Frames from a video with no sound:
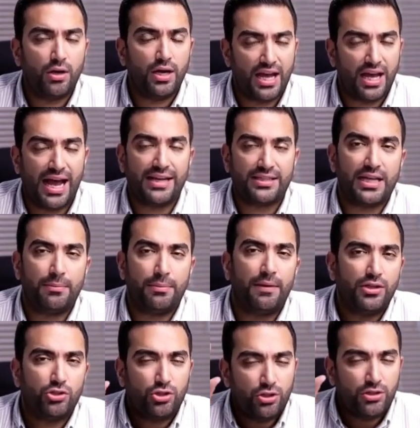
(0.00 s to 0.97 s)
as I
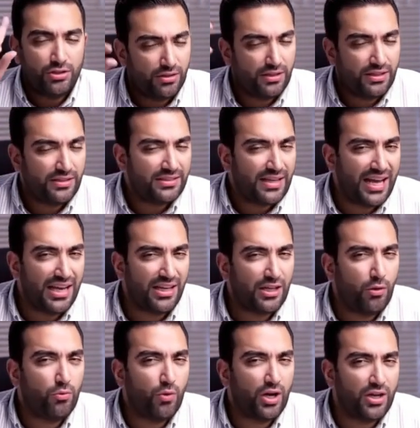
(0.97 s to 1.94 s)
mentioned, is like a
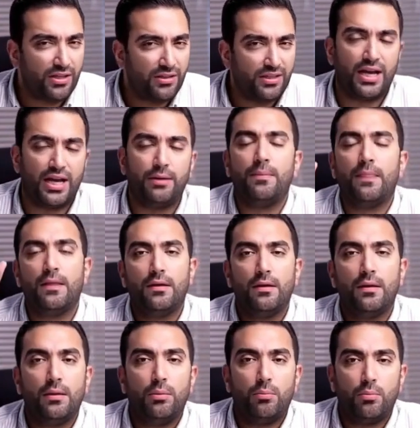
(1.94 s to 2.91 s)
wallet
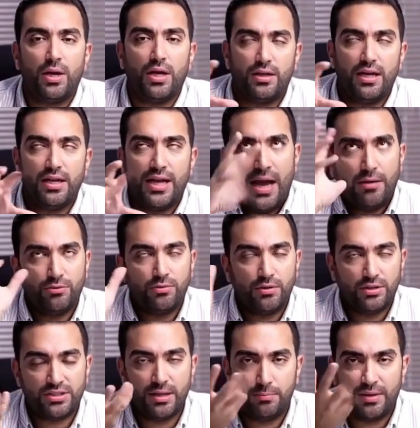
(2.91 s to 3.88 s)
where the account, for
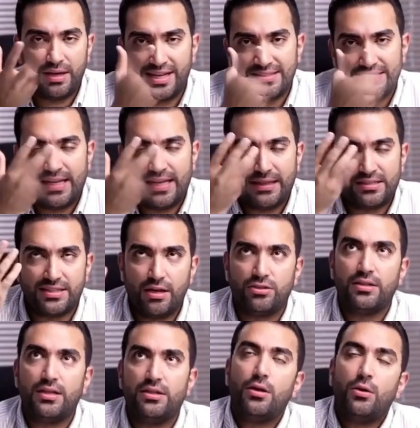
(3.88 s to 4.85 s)
example, has
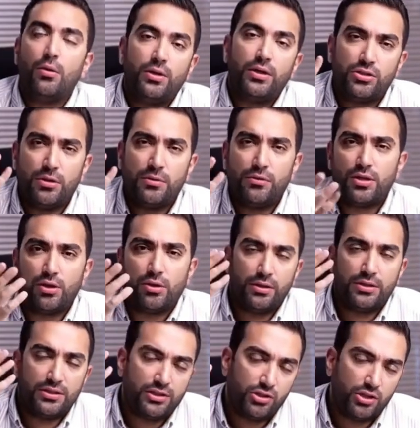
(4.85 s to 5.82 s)
10,000 units of
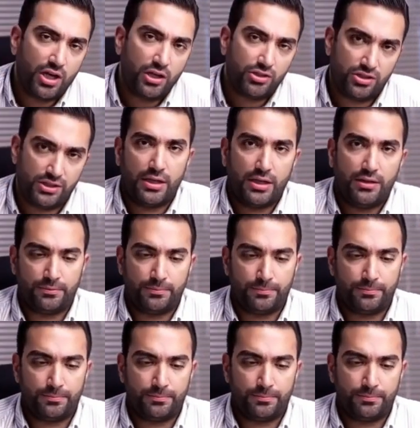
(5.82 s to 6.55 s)
currency charged in it.